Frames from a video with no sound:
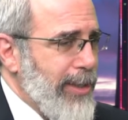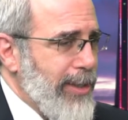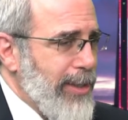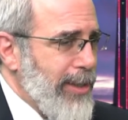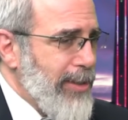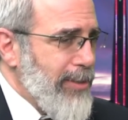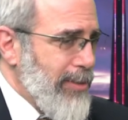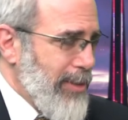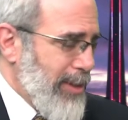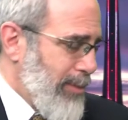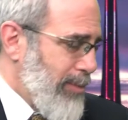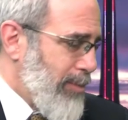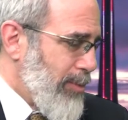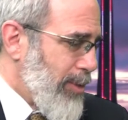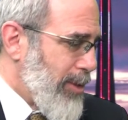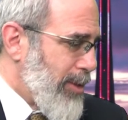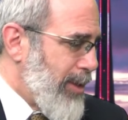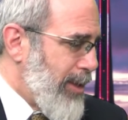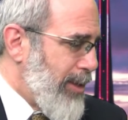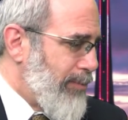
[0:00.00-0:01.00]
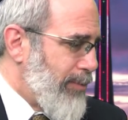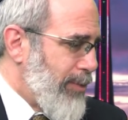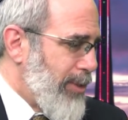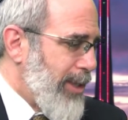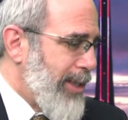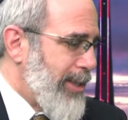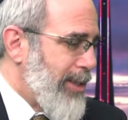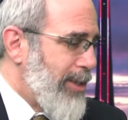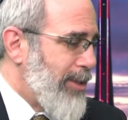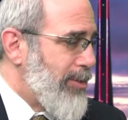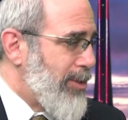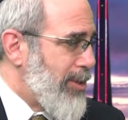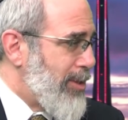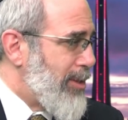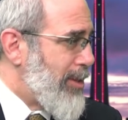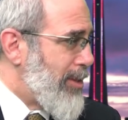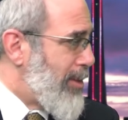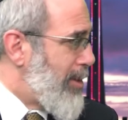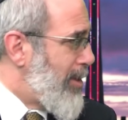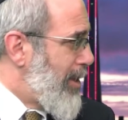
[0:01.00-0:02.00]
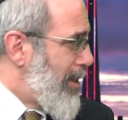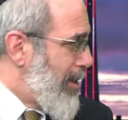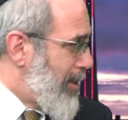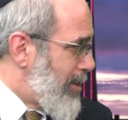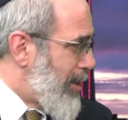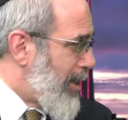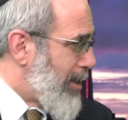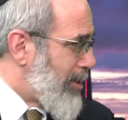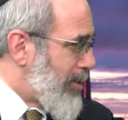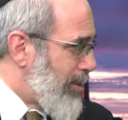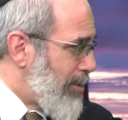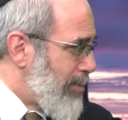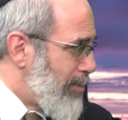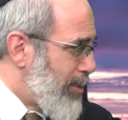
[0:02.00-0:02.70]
and I worked there for 9 years until Dr.